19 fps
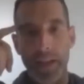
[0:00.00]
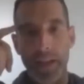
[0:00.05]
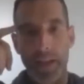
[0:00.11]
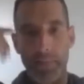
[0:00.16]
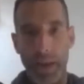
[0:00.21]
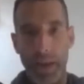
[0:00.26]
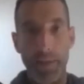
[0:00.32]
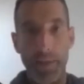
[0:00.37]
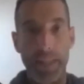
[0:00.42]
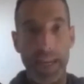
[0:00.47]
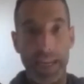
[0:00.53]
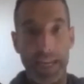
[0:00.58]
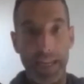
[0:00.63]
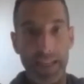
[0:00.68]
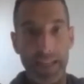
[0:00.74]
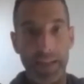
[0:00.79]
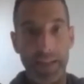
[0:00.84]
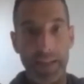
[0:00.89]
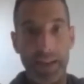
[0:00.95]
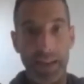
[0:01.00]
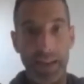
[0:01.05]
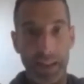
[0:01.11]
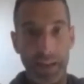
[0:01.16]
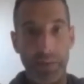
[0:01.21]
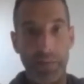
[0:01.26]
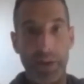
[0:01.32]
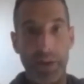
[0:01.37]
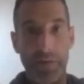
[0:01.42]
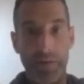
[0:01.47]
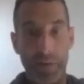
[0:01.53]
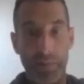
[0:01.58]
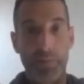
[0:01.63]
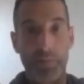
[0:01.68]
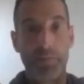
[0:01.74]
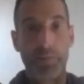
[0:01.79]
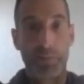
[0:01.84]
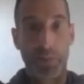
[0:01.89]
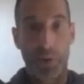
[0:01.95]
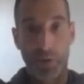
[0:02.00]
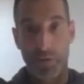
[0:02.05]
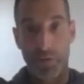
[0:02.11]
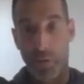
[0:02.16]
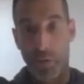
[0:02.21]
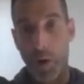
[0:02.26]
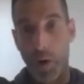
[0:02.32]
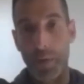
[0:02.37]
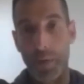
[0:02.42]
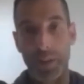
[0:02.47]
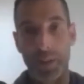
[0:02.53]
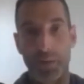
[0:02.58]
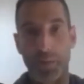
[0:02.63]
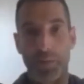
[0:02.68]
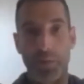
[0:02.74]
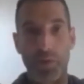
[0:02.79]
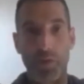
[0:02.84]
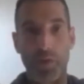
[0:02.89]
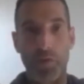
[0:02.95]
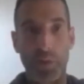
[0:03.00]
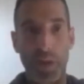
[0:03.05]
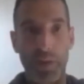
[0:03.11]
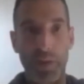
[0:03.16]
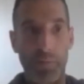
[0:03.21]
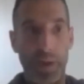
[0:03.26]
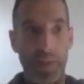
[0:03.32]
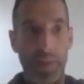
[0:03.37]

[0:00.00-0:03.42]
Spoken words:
Maybe they get a little bit of a performance improvement,